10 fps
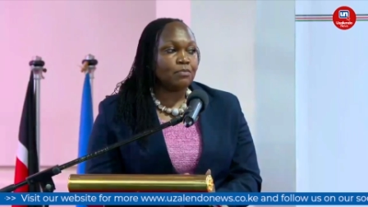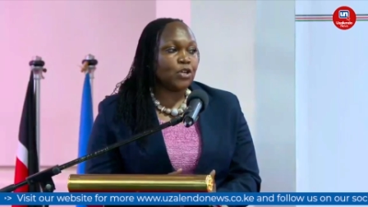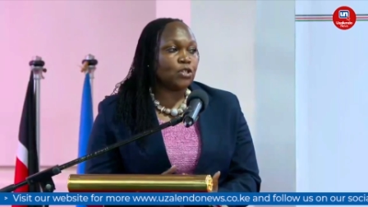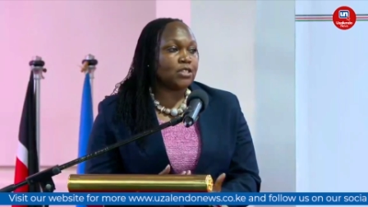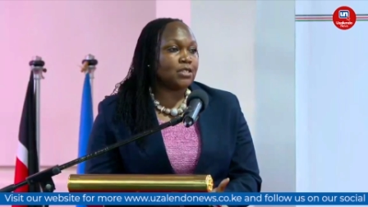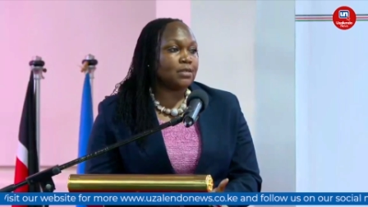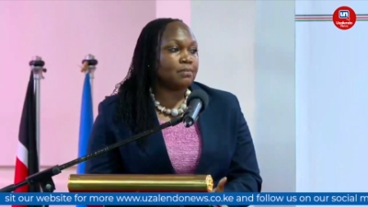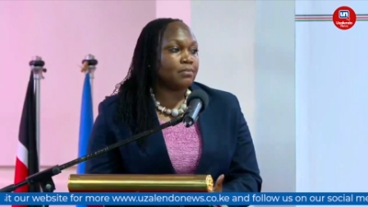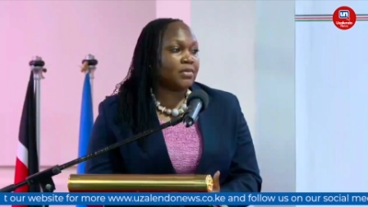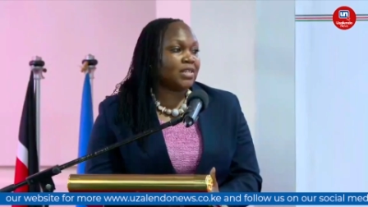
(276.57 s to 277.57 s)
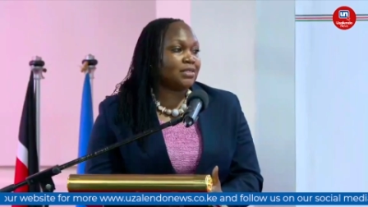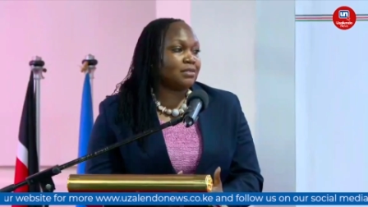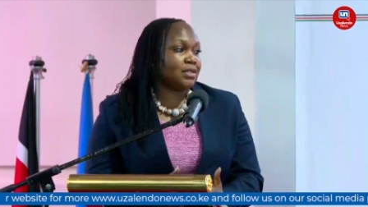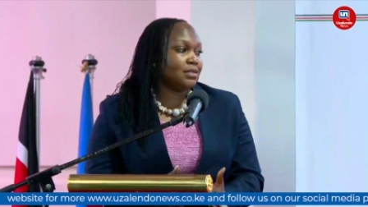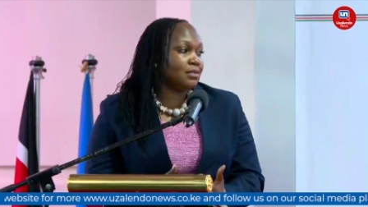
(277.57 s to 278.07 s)
because
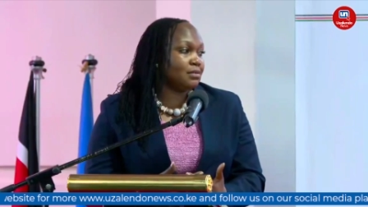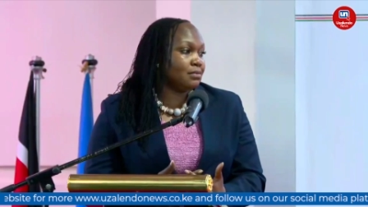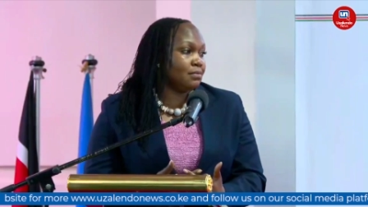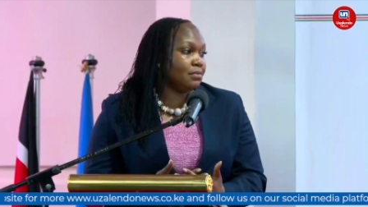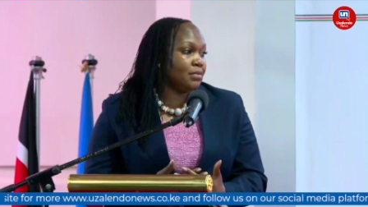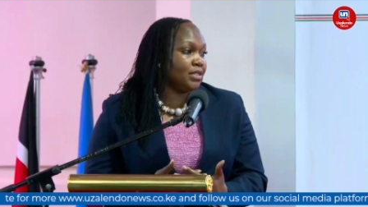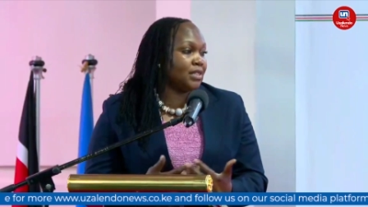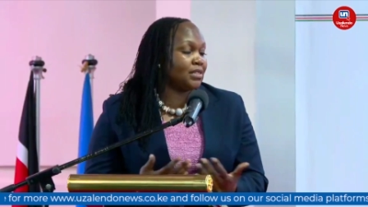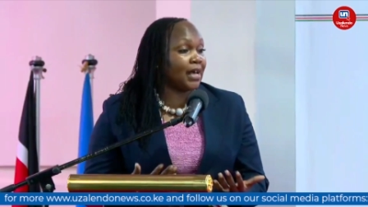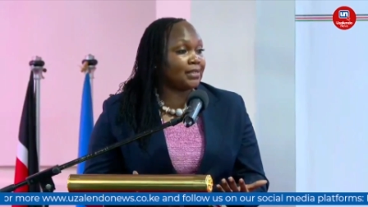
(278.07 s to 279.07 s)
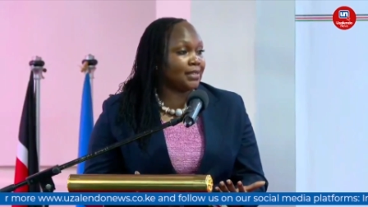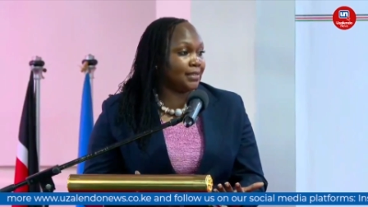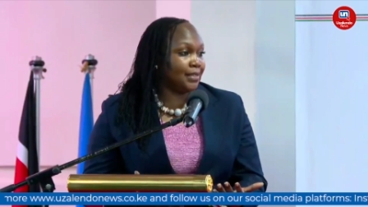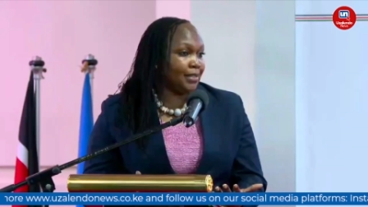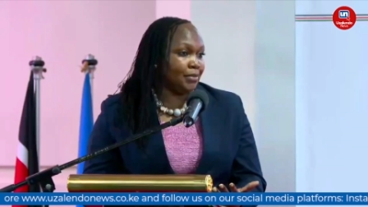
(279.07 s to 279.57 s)
this is
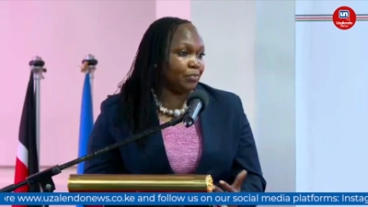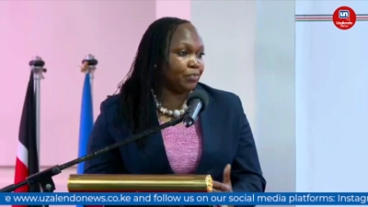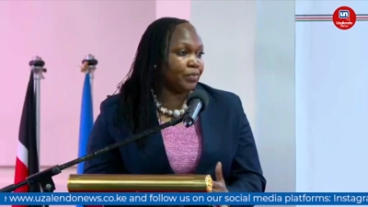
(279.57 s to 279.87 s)
ICT,